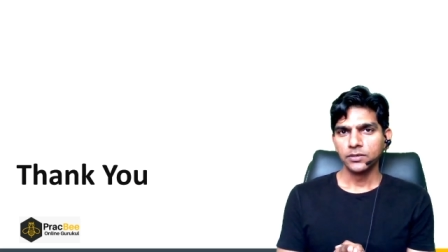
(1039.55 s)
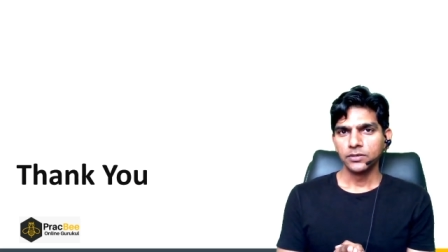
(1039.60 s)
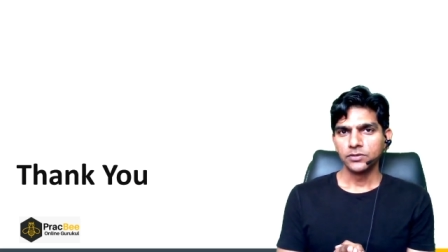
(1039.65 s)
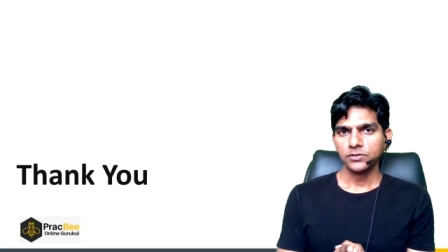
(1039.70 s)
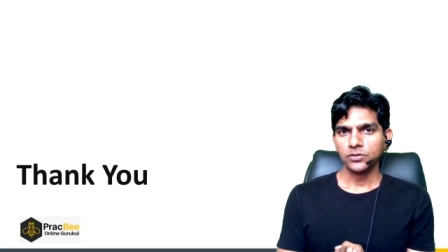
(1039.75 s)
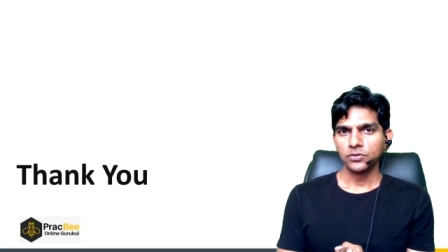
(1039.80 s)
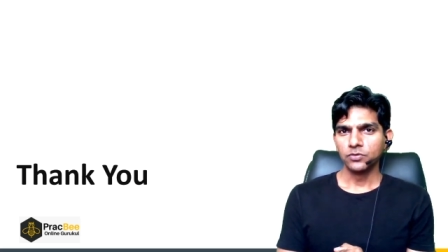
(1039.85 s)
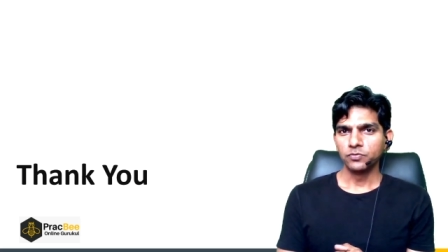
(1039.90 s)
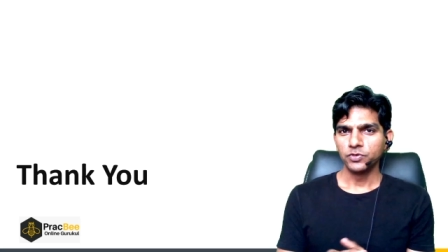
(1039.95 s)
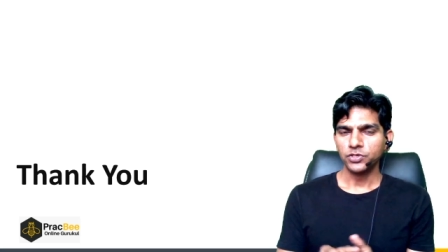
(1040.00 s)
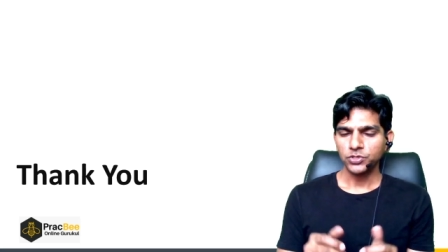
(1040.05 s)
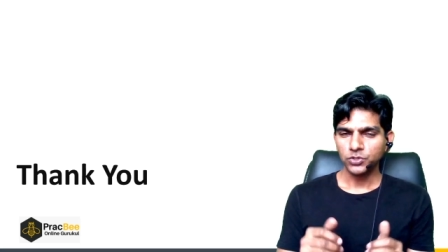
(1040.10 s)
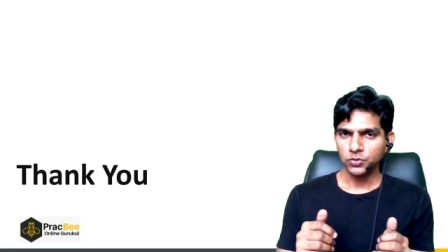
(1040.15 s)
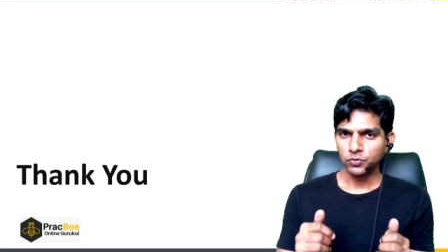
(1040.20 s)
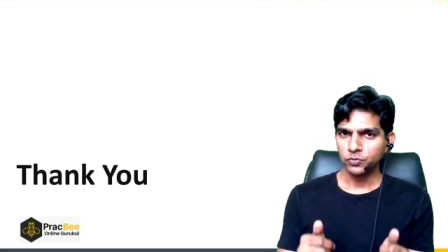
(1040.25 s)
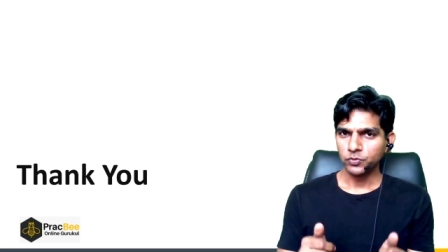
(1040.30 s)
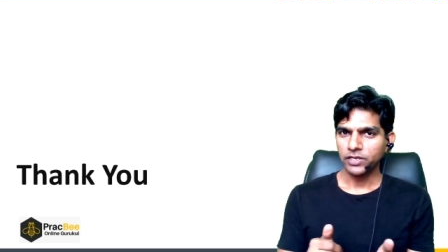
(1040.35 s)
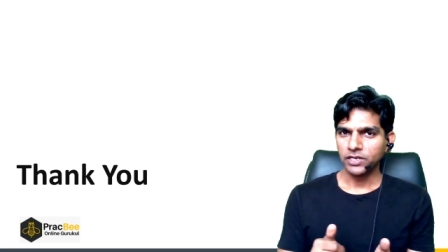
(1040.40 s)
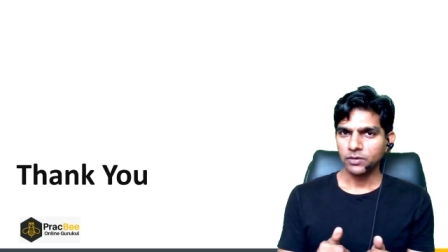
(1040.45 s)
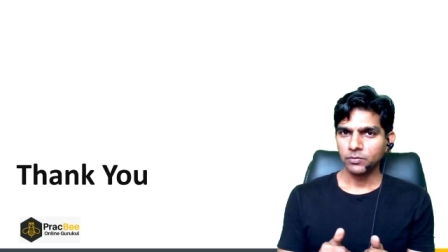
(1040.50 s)
So wish you
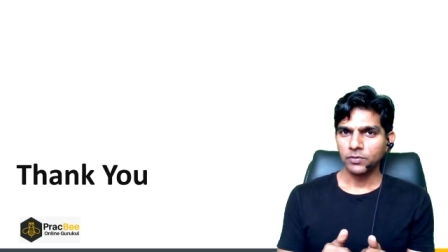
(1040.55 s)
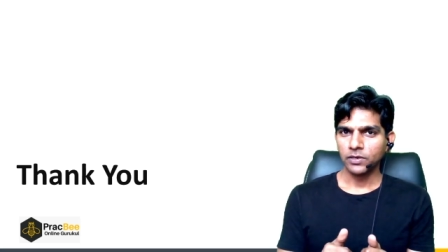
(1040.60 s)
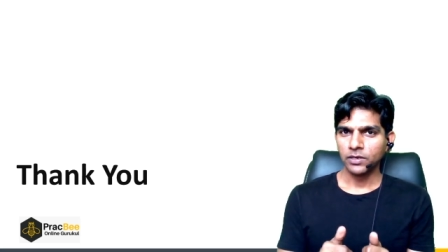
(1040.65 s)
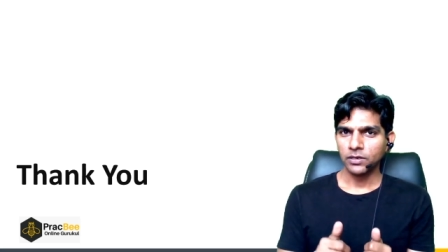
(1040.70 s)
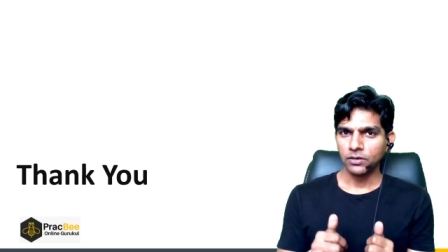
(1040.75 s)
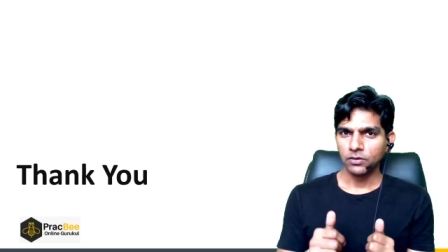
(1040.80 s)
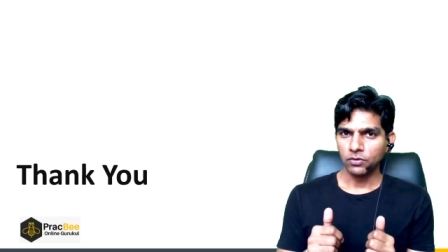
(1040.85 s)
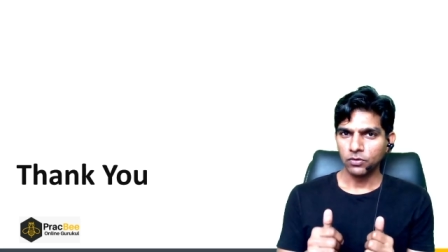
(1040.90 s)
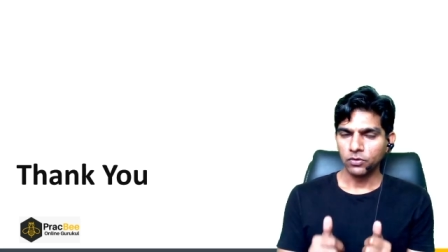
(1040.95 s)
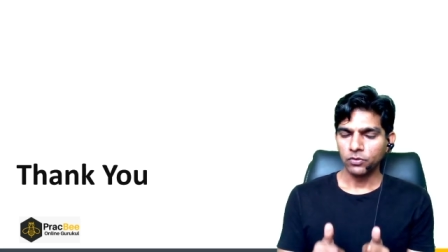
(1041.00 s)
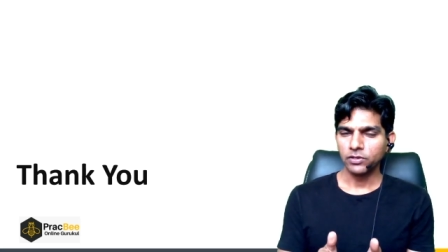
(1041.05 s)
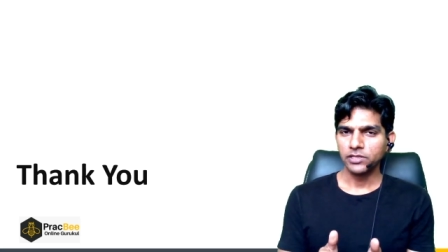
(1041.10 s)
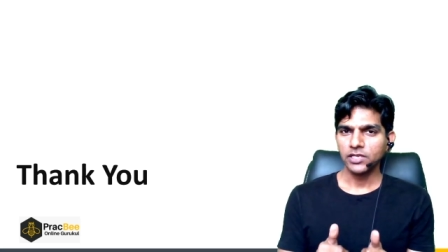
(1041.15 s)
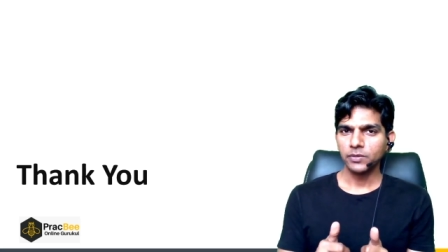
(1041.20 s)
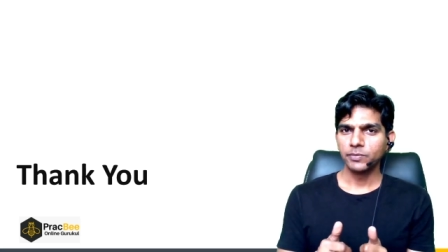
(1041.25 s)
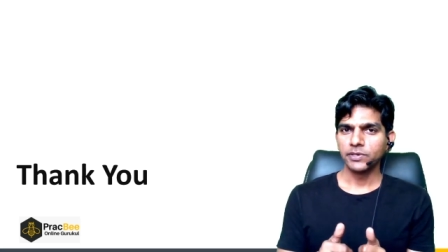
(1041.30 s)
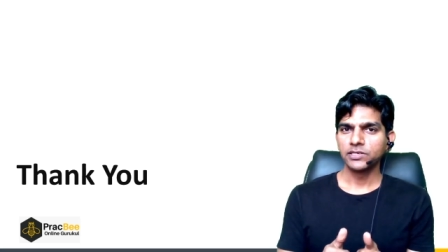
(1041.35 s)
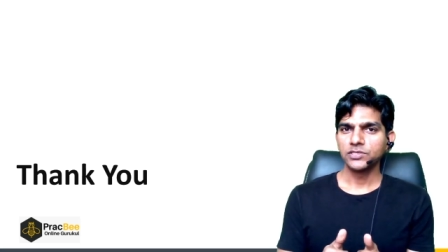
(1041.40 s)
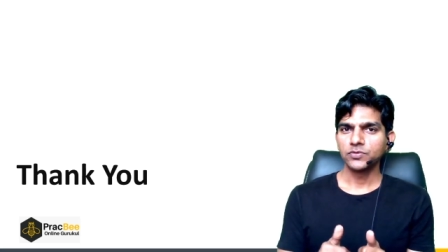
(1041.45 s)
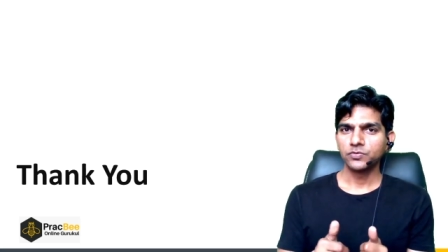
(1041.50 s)
very all the
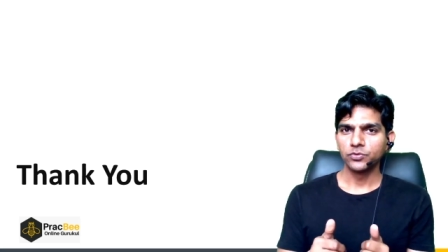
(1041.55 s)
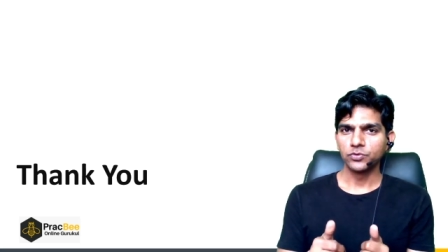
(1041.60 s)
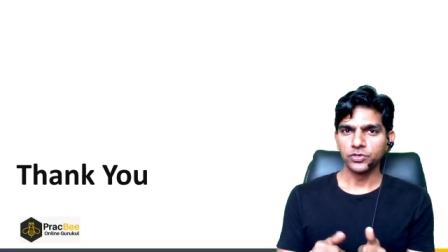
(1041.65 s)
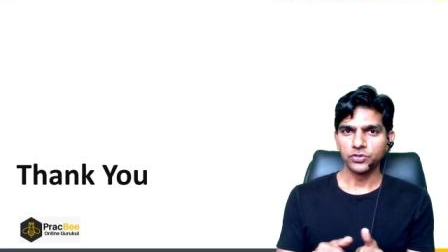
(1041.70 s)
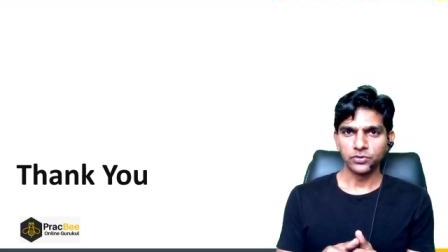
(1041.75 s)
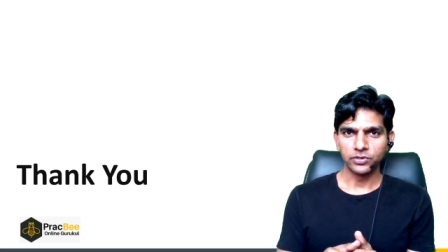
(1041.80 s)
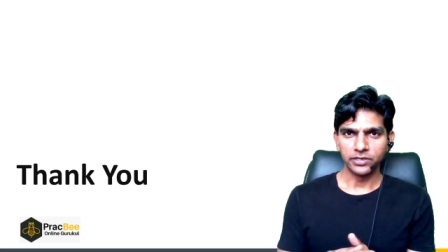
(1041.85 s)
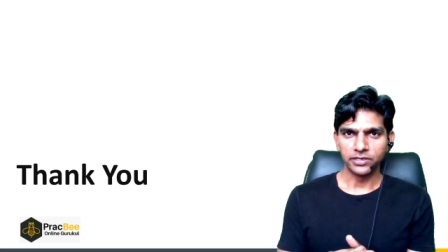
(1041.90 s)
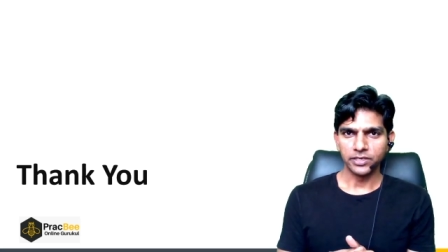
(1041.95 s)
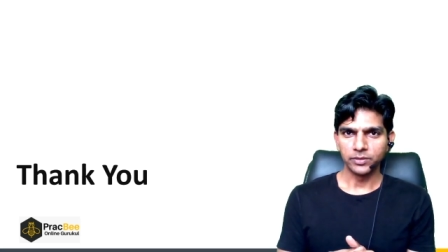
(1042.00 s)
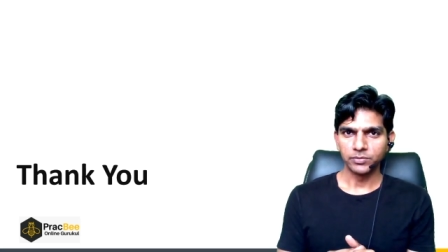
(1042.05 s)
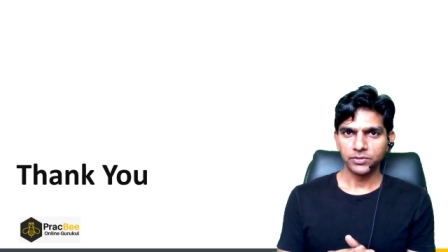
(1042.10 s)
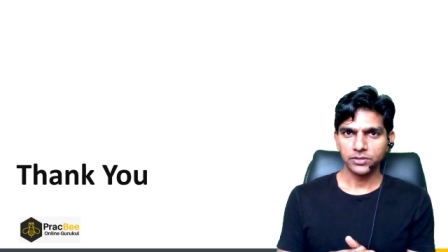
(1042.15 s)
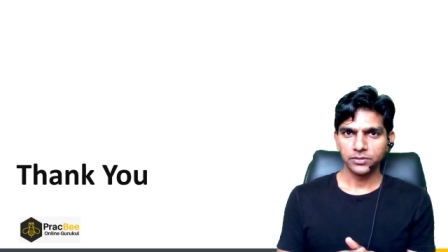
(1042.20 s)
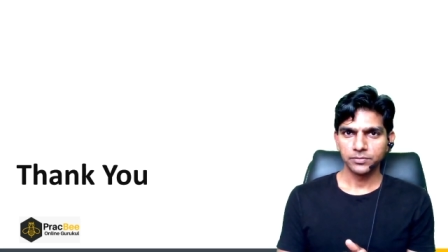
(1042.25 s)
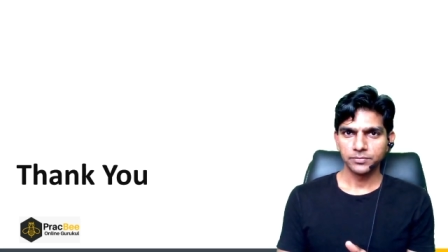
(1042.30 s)
best for your attempt.